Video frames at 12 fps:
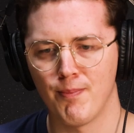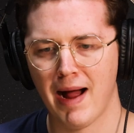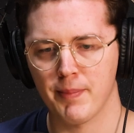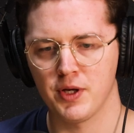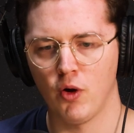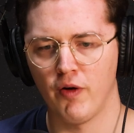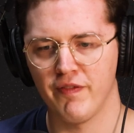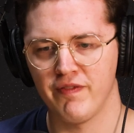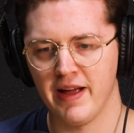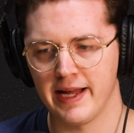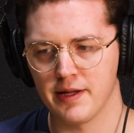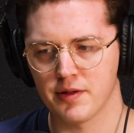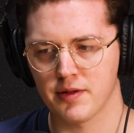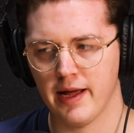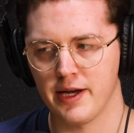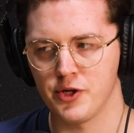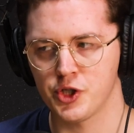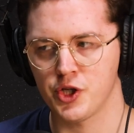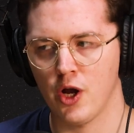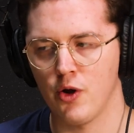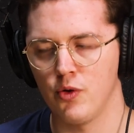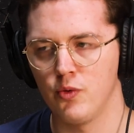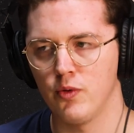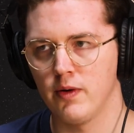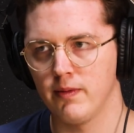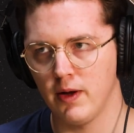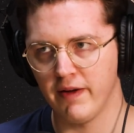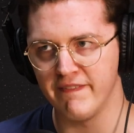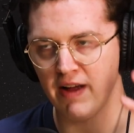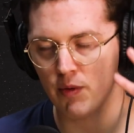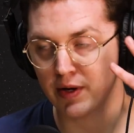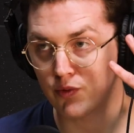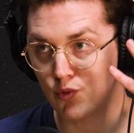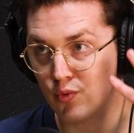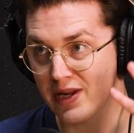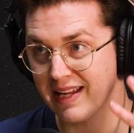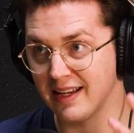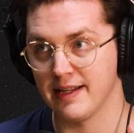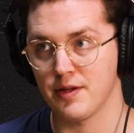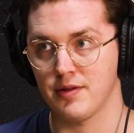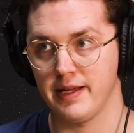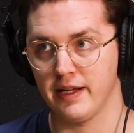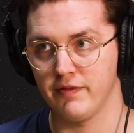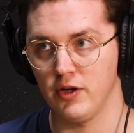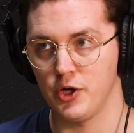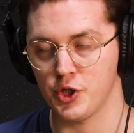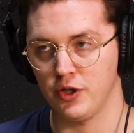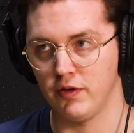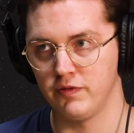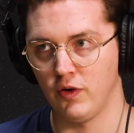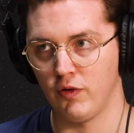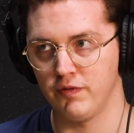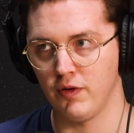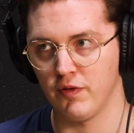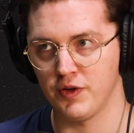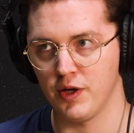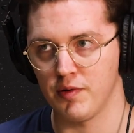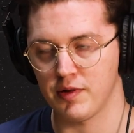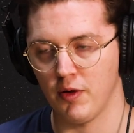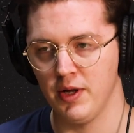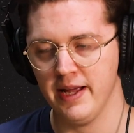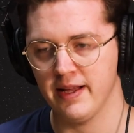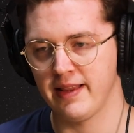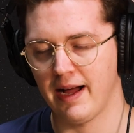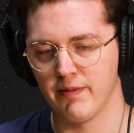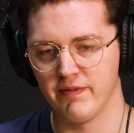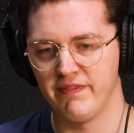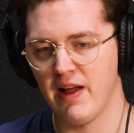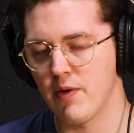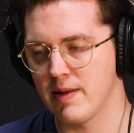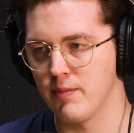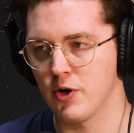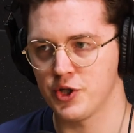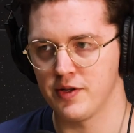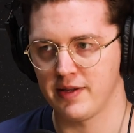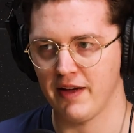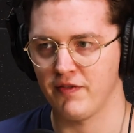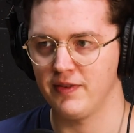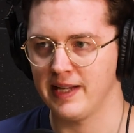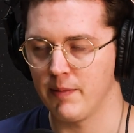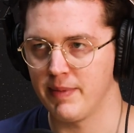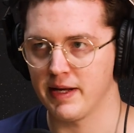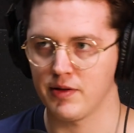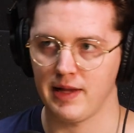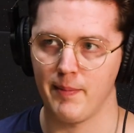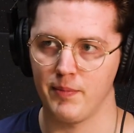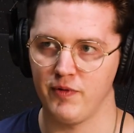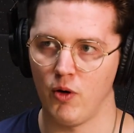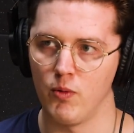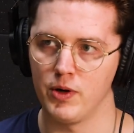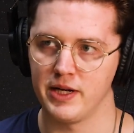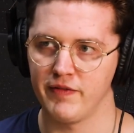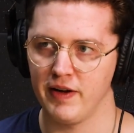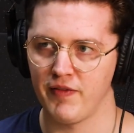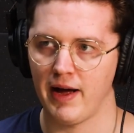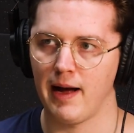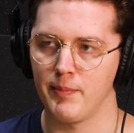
map your face and show a very realistic version of you. So that very much is definitely a big step forward if that